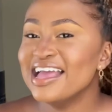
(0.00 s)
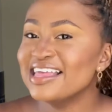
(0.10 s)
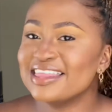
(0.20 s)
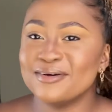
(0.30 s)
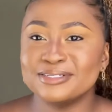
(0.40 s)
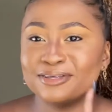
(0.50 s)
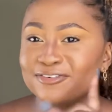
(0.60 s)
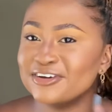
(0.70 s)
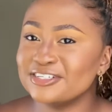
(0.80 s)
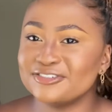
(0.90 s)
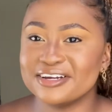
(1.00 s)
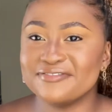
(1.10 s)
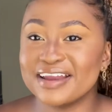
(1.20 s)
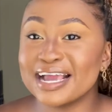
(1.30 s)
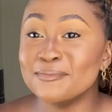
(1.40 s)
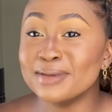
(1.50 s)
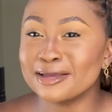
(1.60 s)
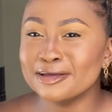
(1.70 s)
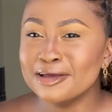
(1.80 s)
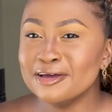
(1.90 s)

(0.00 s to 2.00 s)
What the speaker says: that was the first red flag. I'm like,